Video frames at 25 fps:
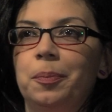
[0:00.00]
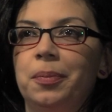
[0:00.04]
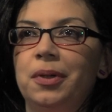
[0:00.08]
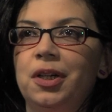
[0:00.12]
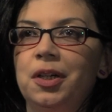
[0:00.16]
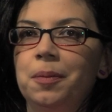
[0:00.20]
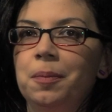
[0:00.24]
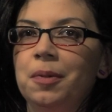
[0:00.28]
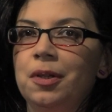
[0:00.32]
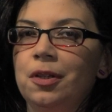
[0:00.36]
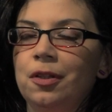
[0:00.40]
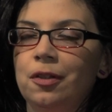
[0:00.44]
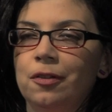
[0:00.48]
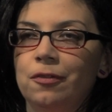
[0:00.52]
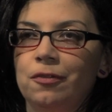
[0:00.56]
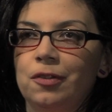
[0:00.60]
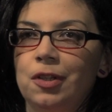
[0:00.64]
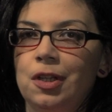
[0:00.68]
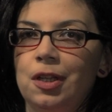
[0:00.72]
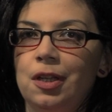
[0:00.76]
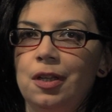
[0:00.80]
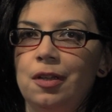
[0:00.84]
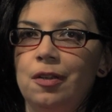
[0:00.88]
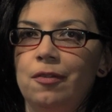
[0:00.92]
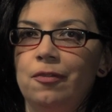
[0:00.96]
department of
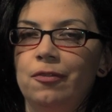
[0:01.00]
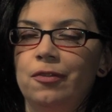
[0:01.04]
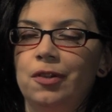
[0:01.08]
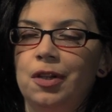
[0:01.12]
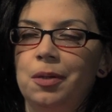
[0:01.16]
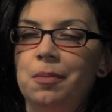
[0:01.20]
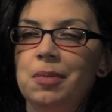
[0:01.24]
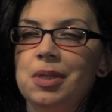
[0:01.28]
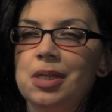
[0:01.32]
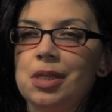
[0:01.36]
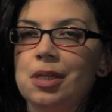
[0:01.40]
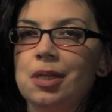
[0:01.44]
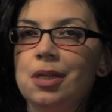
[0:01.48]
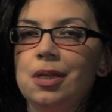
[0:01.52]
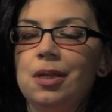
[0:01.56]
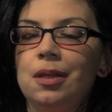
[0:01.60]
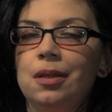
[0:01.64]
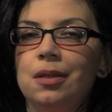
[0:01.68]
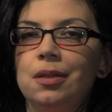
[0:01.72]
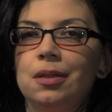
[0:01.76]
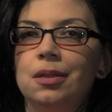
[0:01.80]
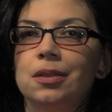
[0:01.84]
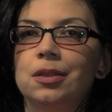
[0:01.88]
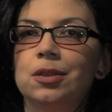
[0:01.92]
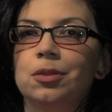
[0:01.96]
the
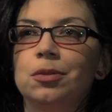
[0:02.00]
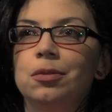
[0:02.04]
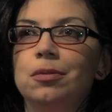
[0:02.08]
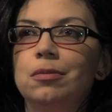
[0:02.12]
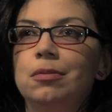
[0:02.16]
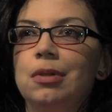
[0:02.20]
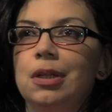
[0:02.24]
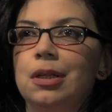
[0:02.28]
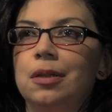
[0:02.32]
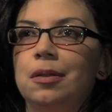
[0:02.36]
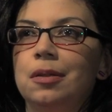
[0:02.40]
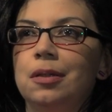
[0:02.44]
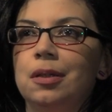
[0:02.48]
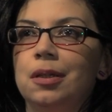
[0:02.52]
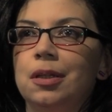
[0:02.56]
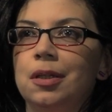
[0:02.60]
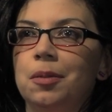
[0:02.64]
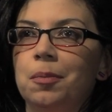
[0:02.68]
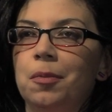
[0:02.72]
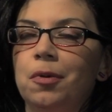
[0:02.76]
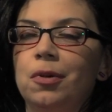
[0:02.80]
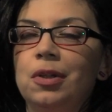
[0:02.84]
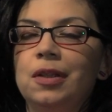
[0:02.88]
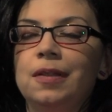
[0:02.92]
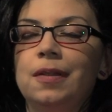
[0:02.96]
pharmacy school
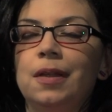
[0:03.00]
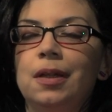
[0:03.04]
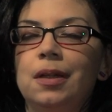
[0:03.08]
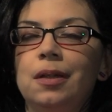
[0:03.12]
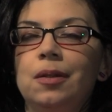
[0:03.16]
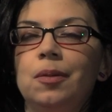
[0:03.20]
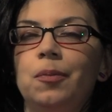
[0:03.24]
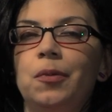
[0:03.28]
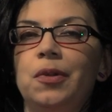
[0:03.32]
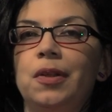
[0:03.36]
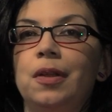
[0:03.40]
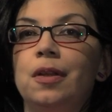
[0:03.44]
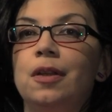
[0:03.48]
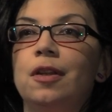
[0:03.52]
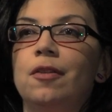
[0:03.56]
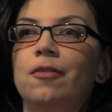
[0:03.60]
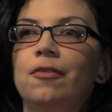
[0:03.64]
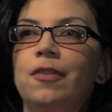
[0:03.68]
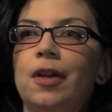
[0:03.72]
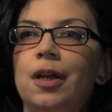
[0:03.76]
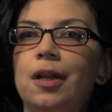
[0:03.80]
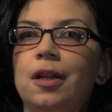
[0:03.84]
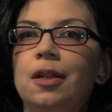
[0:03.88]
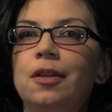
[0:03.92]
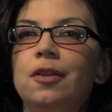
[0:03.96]
in Malta within the
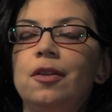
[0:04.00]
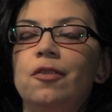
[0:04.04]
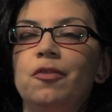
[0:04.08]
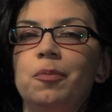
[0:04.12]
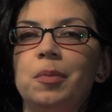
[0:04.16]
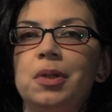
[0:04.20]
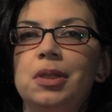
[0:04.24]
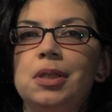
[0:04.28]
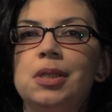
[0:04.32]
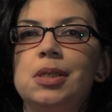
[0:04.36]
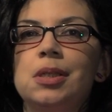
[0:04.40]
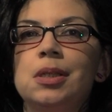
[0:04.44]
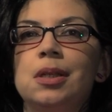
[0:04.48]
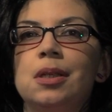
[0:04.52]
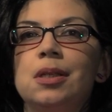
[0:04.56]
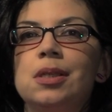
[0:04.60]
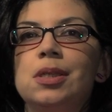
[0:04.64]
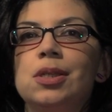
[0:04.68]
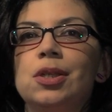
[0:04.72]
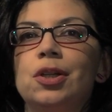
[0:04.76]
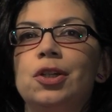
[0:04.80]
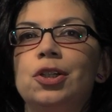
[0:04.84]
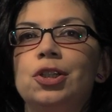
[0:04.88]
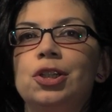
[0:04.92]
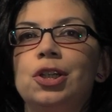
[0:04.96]
Faculty of Medicine and
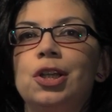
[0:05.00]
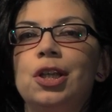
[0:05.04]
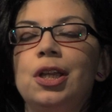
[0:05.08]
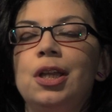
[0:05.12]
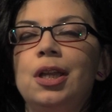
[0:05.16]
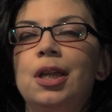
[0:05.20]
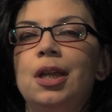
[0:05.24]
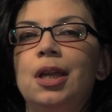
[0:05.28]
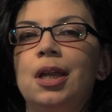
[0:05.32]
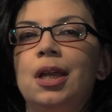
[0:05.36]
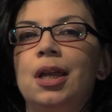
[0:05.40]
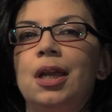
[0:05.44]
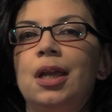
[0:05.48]
Surgery.